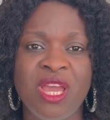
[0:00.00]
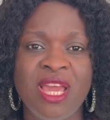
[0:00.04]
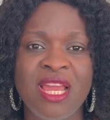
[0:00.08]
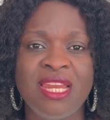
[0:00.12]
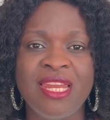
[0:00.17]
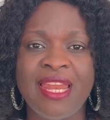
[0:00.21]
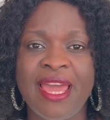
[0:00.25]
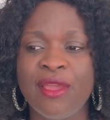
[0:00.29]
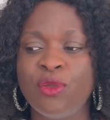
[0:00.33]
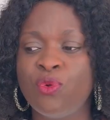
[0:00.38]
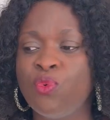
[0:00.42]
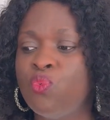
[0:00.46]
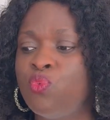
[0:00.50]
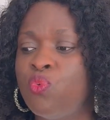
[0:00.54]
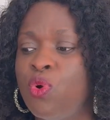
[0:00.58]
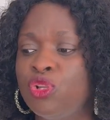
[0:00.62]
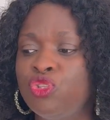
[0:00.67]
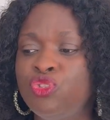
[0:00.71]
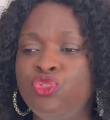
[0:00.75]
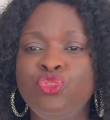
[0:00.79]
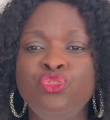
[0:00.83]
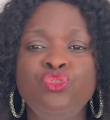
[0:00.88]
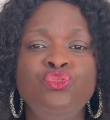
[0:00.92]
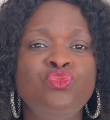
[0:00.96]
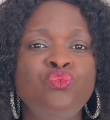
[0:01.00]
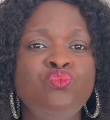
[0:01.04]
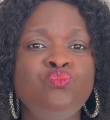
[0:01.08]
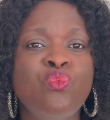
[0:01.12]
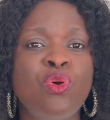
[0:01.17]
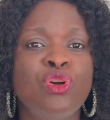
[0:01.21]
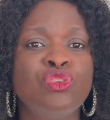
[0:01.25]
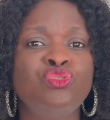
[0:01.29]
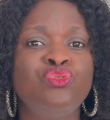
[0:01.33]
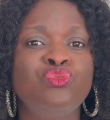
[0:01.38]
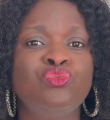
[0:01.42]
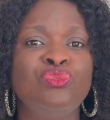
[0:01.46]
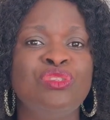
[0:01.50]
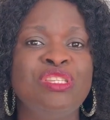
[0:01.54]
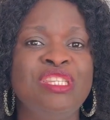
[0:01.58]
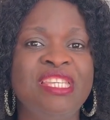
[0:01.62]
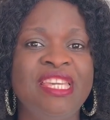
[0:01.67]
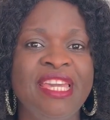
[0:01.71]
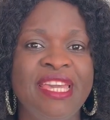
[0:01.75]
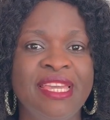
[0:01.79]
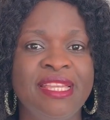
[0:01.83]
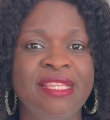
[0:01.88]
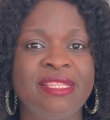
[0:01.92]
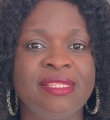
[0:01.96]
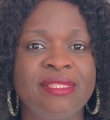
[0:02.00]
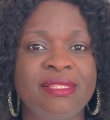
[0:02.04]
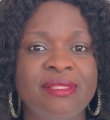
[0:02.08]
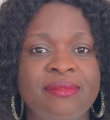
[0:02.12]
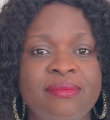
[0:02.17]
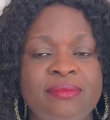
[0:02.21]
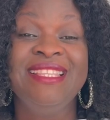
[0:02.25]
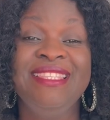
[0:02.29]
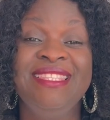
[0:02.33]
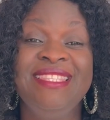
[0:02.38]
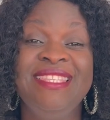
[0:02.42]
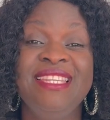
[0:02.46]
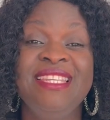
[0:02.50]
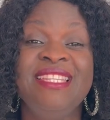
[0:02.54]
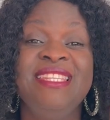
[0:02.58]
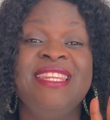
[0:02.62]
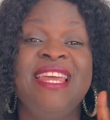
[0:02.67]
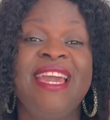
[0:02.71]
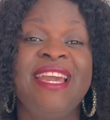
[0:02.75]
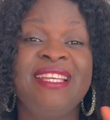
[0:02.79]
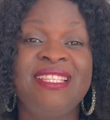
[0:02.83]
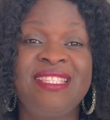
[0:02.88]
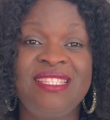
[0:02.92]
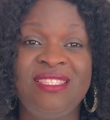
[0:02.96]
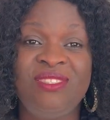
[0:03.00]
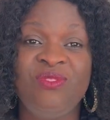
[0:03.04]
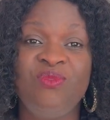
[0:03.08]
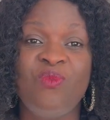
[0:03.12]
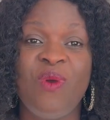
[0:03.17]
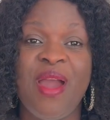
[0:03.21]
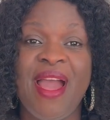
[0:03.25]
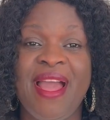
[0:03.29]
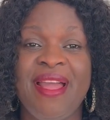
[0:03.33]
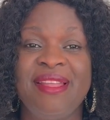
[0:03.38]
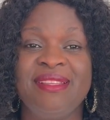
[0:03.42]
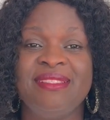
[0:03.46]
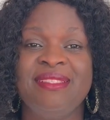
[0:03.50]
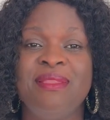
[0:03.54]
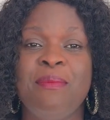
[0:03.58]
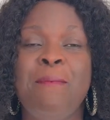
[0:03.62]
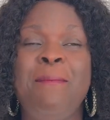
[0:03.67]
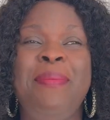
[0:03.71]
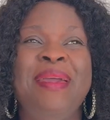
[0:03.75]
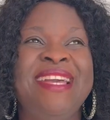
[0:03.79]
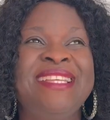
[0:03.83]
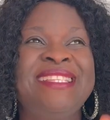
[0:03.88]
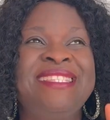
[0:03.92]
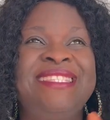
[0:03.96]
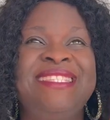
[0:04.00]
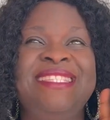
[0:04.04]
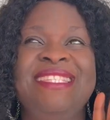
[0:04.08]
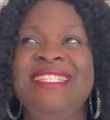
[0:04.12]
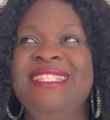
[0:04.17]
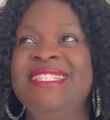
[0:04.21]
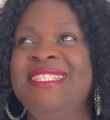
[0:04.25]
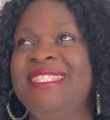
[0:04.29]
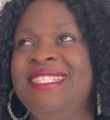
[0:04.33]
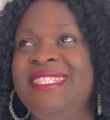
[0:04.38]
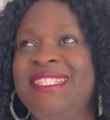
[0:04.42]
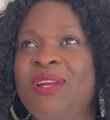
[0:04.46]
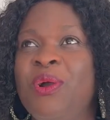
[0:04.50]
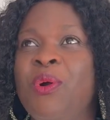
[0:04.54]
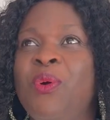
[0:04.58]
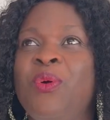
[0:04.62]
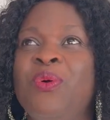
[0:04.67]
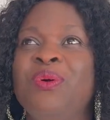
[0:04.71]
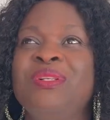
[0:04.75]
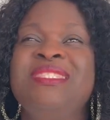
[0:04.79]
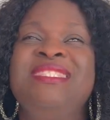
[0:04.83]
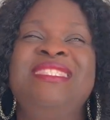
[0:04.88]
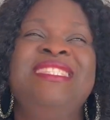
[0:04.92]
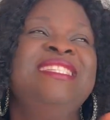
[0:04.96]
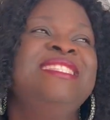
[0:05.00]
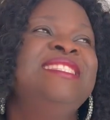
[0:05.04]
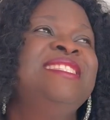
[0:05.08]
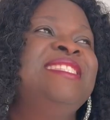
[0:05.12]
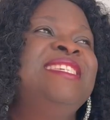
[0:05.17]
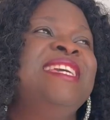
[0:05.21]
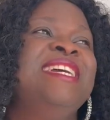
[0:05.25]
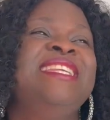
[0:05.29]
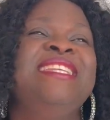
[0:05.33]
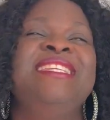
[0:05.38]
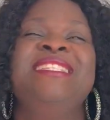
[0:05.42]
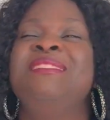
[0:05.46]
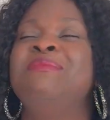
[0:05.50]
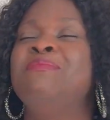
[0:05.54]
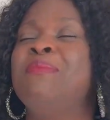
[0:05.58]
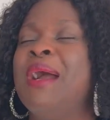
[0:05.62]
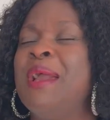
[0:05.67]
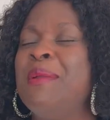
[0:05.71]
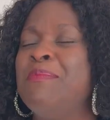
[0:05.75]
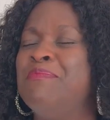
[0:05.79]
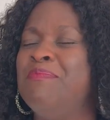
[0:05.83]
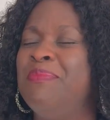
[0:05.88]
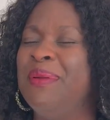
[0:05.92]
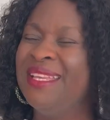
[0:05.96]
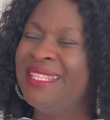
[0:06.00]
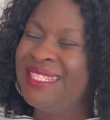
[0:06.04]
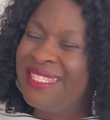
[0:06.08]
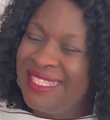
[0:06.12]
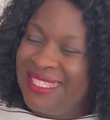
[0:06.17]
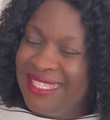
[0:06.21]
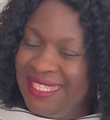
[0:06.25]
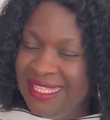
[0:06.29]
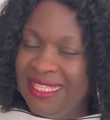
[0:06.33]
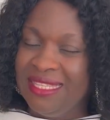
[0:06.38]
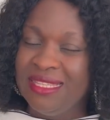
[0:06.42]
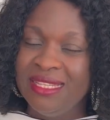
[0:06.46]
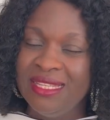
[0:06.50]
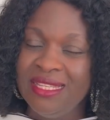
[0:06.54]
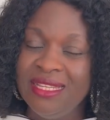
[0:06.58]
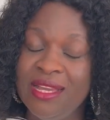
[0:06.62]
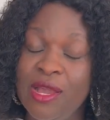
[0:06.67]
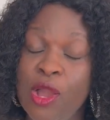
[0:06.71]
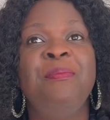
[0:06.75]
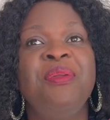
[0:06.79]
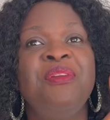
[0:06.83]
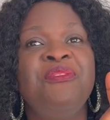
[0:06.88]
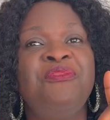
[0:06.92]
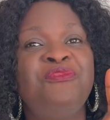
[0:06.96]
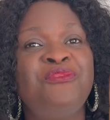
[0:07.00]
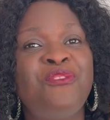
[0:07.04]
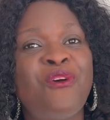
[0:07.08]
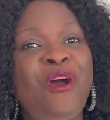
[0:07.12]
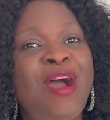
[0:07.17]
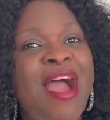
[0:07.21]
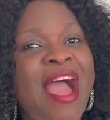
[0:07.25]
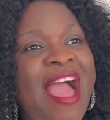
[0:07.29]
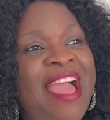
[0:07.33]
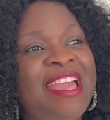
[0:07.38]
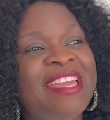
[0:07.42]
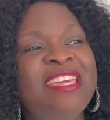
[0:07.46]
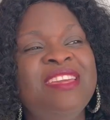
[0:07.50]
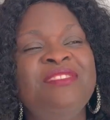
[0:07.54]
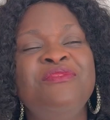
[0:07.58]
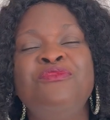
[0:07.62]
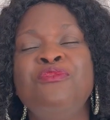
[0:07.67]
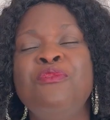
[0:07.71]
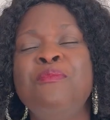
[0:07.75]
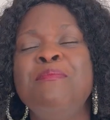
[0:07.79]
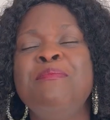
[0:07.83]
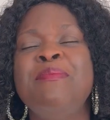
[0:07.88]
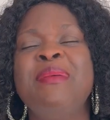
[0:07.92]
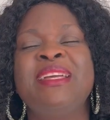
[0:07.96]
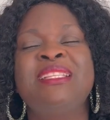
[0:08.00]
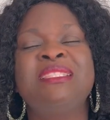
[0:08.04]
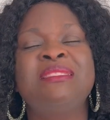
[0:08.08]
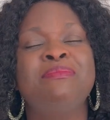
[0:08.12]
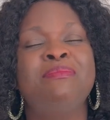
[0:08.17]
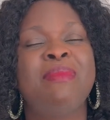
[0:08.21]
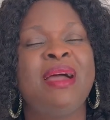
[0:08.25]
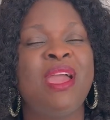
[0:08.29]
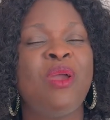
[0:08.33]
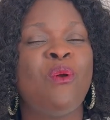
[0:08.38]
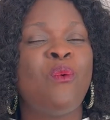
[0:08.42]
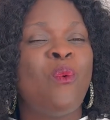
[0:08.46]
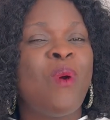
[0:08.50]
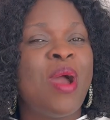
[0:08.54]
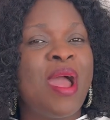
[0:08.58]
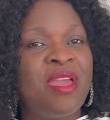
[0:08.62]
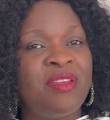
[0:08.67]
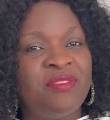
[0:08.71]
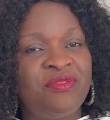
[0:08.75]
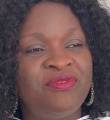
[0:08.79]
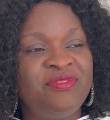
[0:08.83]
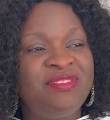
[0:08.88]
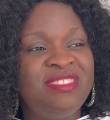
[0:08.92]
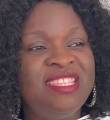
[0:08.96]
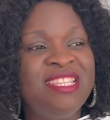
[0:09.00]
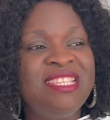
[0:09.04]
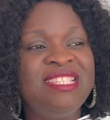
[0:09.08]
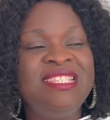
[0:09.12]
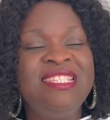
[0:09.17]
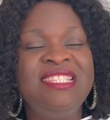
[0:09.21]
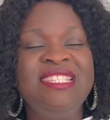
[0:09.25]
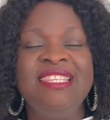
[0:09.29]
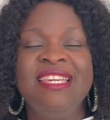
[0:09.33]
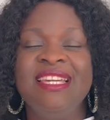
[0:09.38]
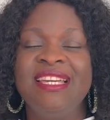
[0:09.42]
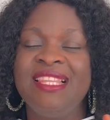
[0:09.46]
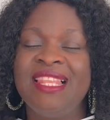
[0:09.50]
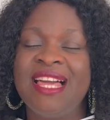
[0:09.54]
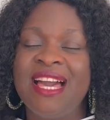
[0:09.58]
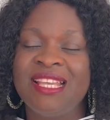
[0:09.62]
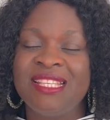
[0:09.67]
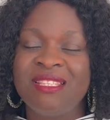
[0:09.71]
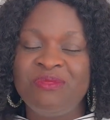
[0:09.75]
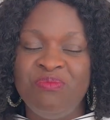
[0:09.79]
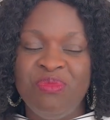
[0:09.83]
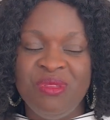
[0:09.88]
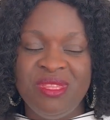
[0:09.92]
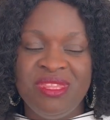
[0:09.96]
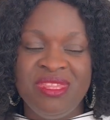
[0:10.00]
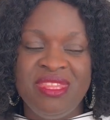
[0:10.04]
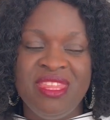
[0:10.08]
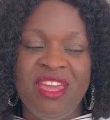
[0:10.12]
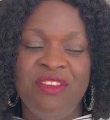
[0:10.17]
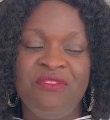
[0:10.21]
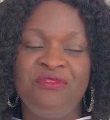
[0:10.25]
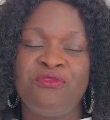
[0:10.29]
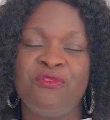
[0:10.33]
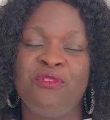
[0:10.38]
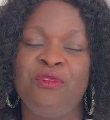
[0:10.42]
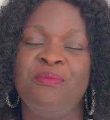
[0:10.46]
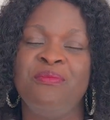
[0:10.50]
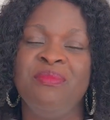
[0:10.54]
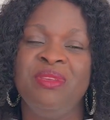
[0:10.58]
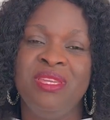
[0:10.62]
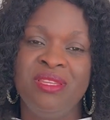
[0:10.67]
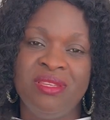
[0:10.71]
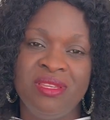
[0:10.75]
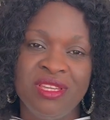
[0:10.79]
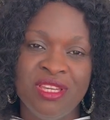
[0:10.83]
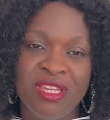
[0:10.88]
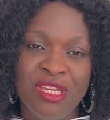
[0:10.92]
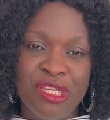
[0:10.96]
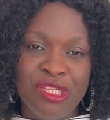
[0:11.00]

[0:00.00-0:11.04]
Like, what do you want to gain? The next one, besties. Oh, this girl is my bestie. Before I even met my wife, this girl has been there for me.